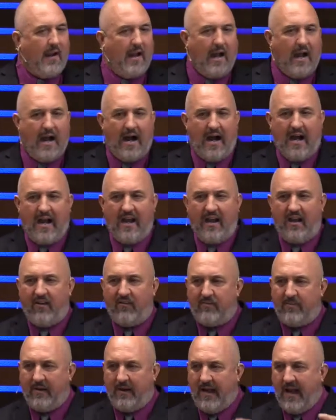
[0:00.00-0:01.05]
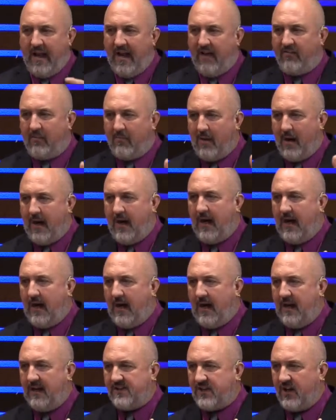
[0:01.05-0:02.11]
I have been having my
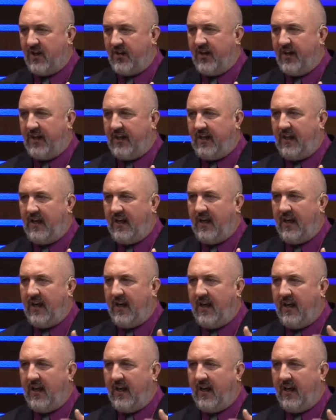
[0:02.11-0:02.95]
eyes on the king,